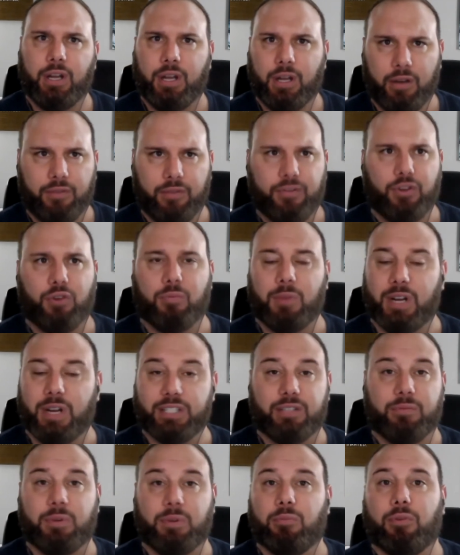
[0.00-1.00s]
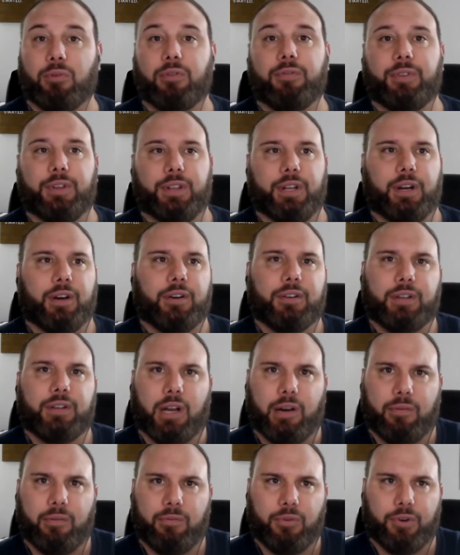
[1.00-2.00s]
few months of me moving there,
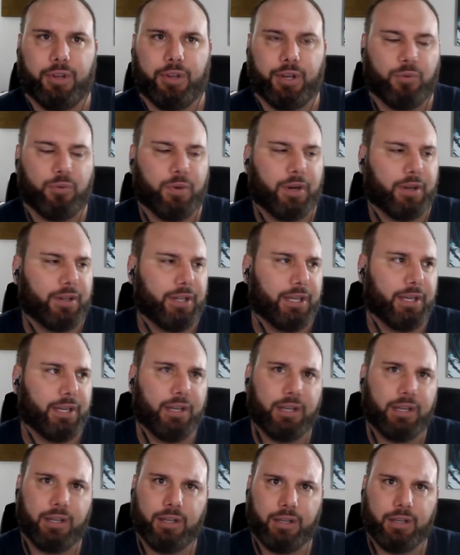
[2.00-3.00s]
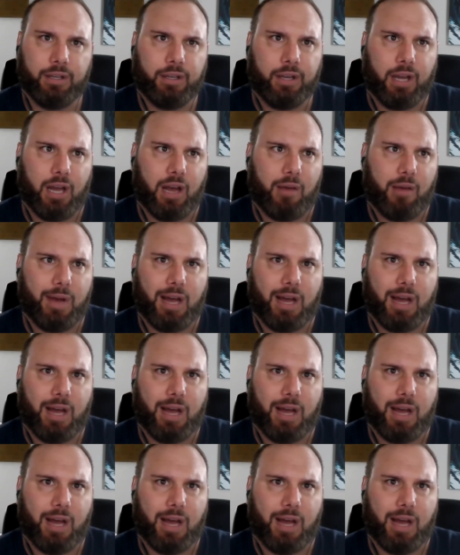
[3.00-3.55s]
kind of really quickly. Um, out